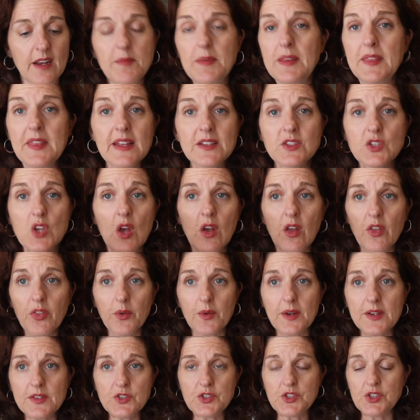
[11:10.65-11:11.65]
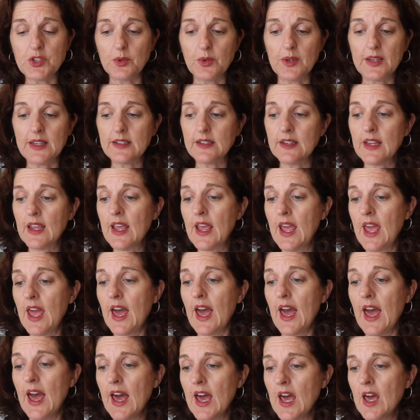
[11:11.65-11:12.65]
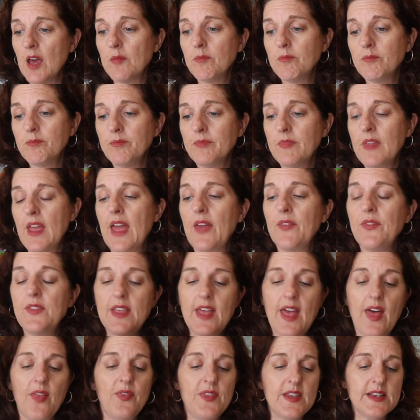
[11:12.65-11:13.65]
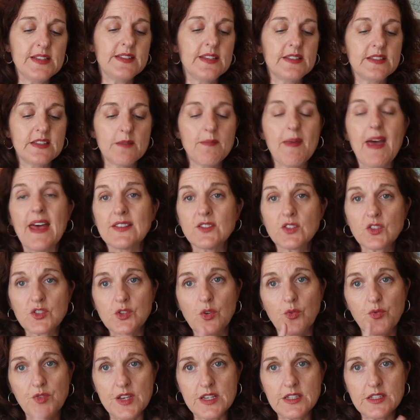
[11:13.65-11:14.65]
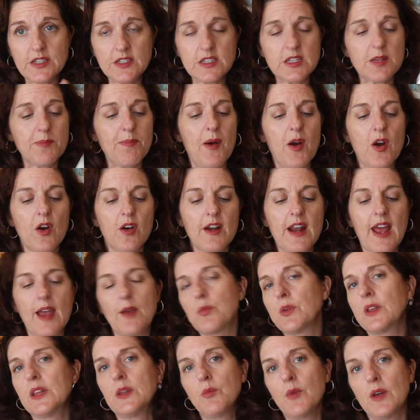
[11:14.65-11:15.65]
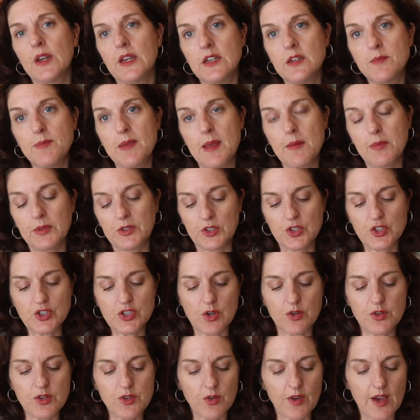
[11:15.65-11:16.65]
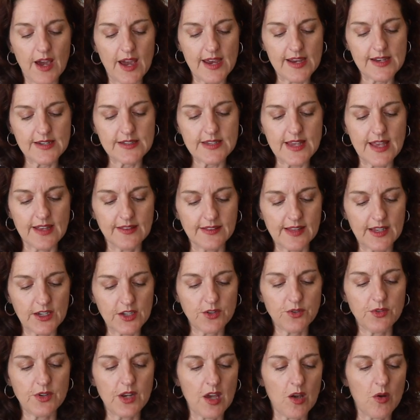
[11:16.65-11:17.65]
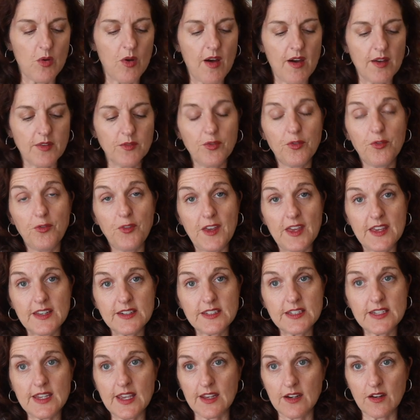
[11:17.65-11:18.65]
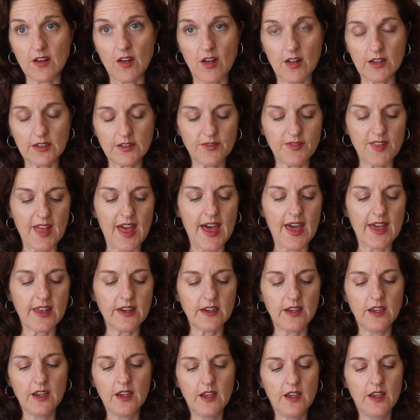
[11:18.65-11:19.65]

I mean, that's all there is to it. And this is the mask. So this is the part I really wanted to be able to show you guys and let you know on fit and all of that.